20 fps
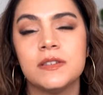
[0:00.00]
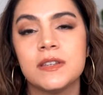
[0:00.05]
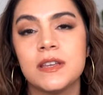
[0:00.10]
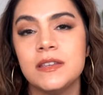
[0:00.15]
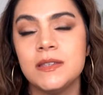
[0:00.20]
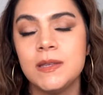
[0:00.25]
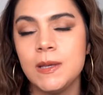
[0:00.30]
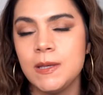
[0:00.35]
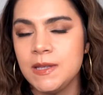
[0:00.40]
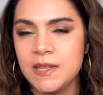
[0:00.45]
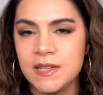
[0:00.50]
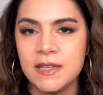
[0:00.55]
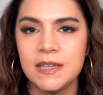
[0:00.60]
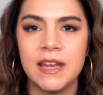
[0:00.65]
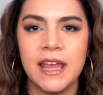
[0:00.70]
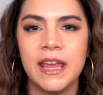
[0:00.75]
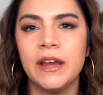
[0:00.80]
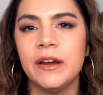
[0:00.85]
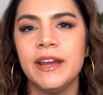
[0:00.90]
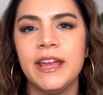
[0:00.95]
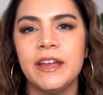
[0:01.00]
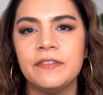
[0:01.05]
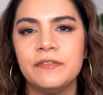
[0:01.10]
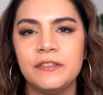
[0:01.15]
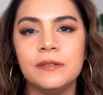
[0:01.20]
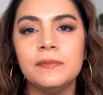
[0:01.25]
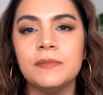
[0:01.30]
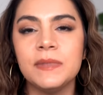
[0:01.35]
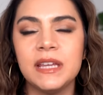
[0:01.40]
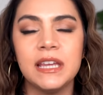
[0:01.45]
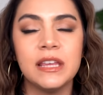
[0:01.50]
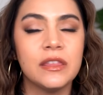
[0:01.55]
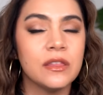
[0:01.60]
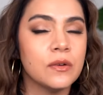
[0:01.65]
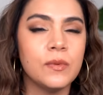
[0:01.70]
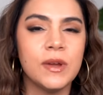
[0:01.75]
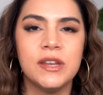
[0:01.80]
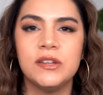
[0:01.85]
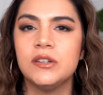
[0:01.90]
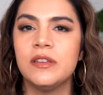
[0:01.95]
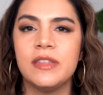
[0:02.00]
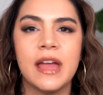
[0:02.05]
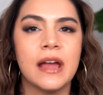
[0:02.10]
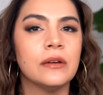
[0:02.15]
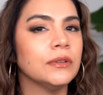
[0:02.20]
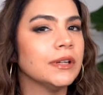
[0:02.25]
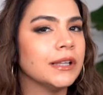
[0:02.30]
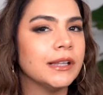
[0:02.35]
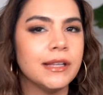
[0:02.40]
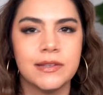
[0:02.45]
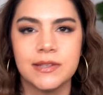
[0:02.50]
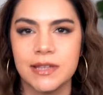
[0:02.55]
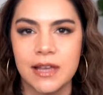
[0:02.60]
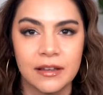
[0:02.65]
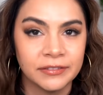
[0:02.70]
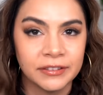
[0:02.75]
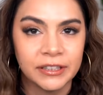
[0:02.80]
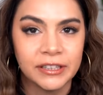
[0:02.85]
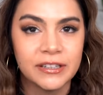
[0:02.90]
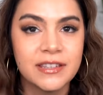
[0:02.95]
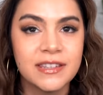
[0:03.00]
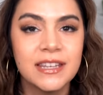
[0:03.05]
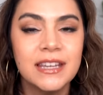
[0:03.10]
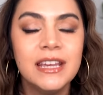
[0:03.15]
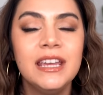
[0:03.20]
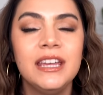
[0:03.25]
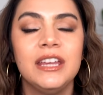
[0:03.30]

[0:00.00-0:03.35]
because this is an area for me in the winter that really suffers.